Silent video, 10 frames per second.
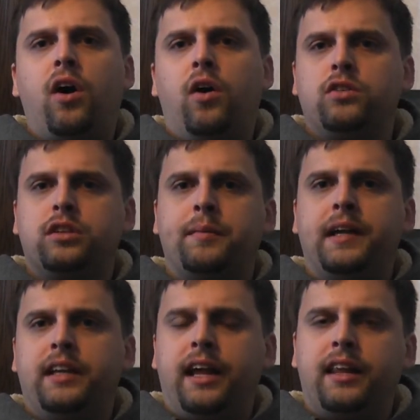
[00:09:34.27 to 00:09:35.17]

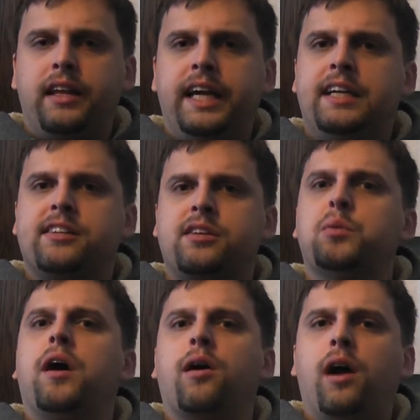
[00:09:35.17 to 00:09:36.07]
ultimately leads
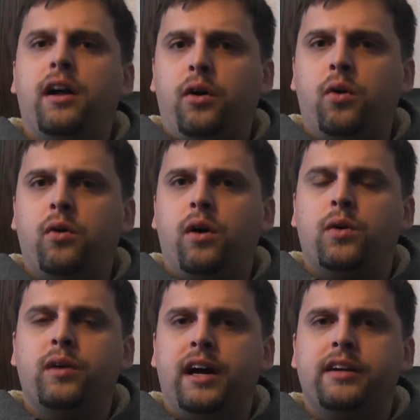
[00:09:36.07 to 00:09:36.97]
to our
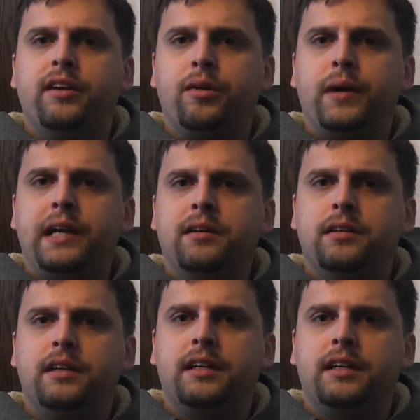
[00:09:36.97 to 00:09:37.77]
own undoing.